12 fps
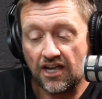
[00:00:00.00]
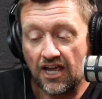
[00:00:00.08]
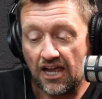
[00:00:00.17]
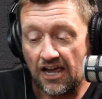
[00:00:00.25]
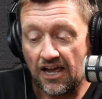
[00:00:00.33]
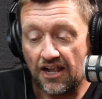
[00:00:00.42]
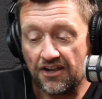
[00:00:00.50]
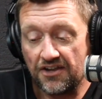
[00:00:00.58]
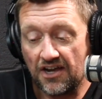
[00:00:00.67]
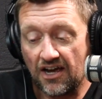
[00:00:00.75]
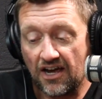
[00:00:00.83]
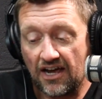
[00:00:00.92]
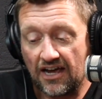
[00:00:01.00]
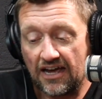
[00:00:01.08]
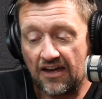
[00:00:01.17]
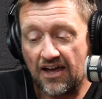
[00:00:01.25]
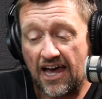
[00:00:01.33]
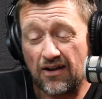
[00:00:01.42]
and
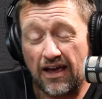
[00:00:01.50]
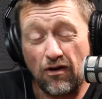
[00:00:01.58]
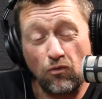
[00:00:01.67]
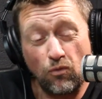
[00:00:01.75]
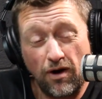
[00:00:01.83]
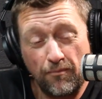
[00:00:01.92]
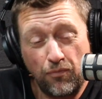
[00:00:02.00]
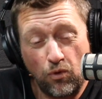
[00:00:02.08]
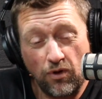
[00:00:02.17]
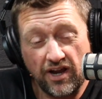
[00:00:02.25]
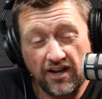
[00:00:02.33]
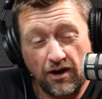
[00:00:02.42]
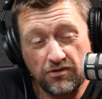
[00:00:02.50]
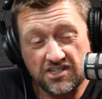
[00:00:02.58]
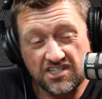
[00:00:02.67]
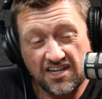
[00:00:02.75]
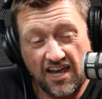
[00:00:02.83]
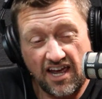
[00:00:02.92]
at one point, I would
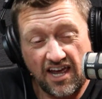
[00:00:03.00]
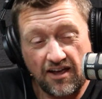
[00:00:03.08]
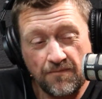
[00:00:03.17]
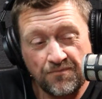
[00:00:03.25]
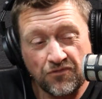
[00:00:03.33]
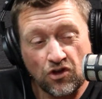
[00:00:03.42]
say,